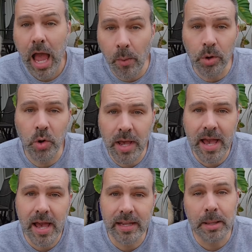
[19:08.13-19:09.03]
I will go
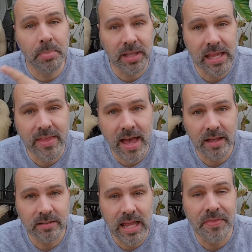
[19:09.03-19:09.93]
ahead and play that
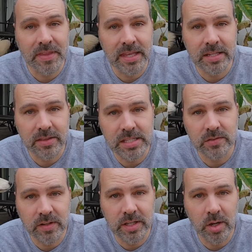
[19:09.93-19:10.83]
at the end of this
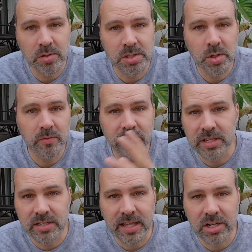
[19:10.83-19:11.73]
video, so if you
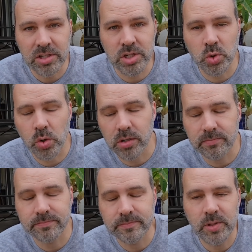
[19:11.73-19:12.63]
didn't catch the short,
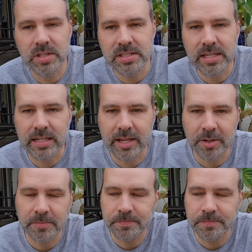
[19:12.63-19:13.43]
you can see it here.